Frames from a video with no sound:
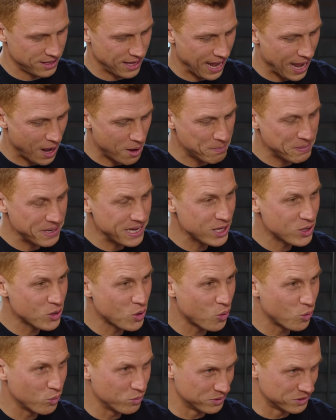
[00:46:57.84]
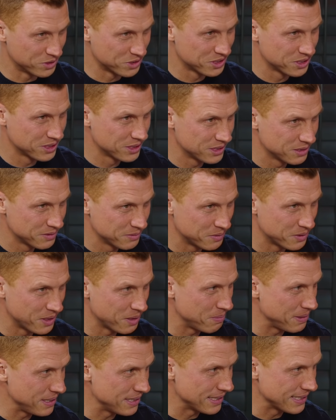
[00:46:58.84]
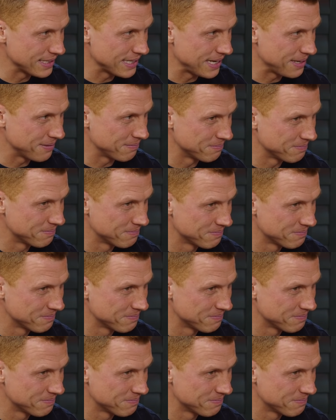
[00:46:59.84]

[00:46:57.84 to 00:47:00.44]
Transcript: How many corners will there be in the game?